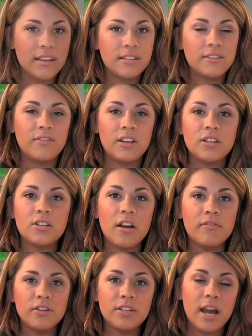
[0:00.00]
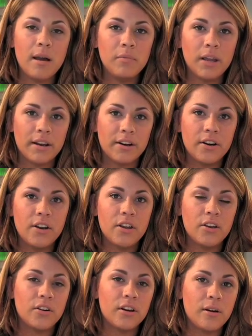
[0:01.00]
To finish off your top liner,
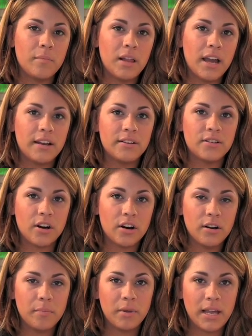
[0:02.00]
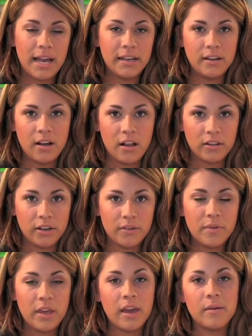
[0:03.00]
you're going to apply a dark black color.
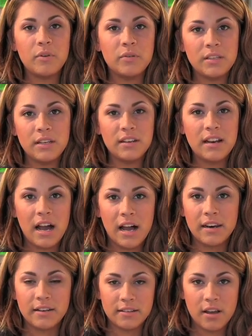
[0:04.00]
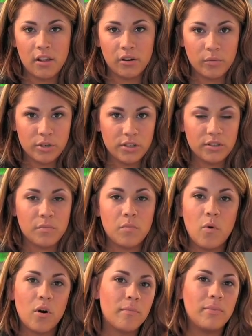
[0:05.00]
I'm using an onyx color, which is a
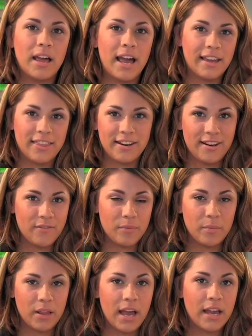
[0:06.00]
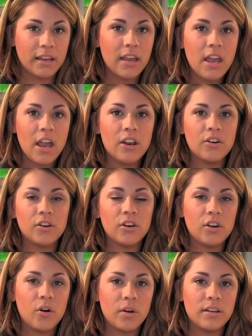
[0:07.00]
more black than even black, and you're going
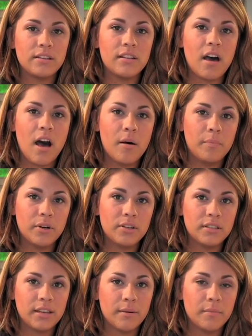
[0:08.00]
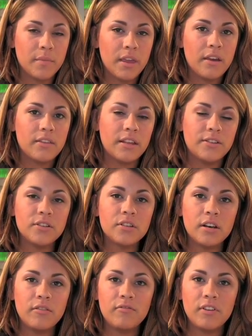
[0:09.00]
to go into the upper slip. That's just
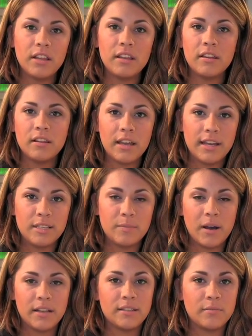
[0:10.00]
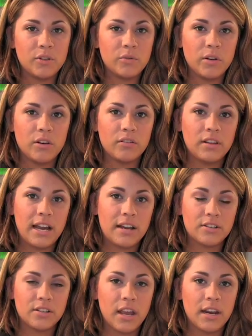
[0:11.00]
going to fill in the light spots in between your
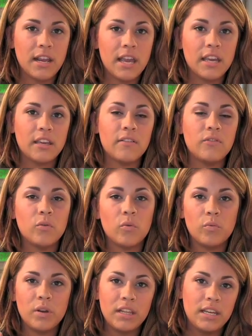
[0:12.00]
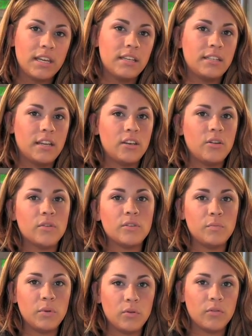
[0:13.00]
lash line and give you a really
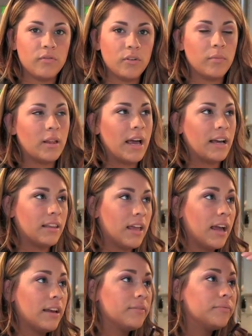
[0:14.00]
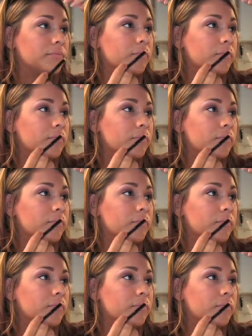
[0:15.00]
continuous, beautiful black line.